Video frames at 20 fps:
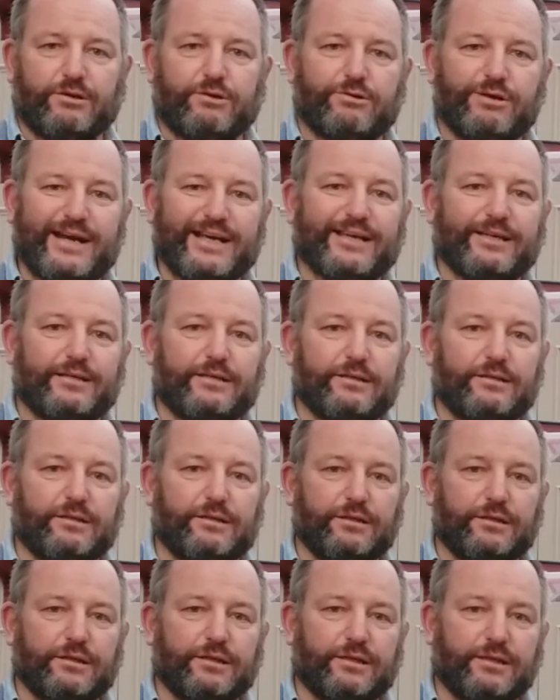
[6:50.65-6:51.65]
Cracking
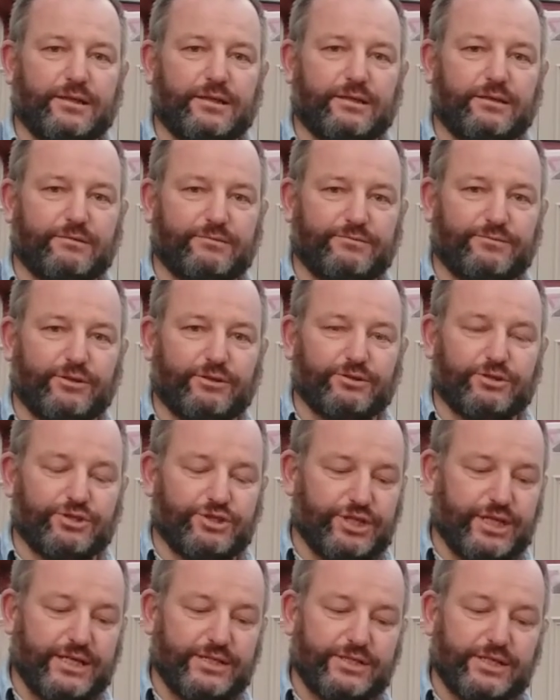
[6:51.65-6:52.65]
little vlog that
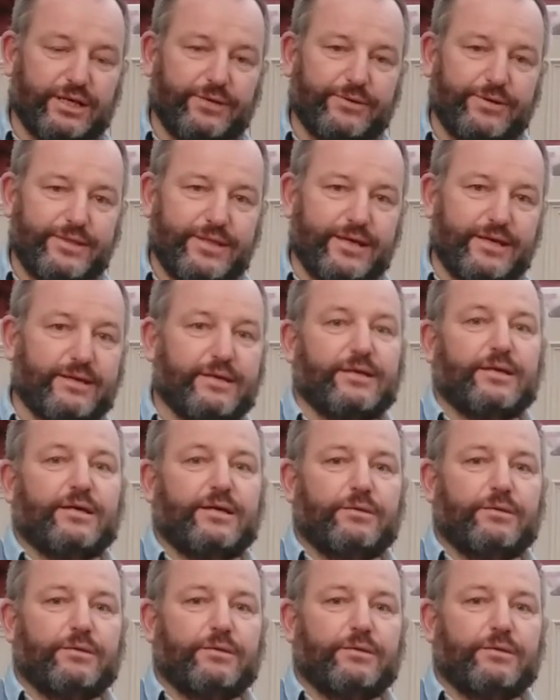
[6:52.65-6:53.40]
she has going there,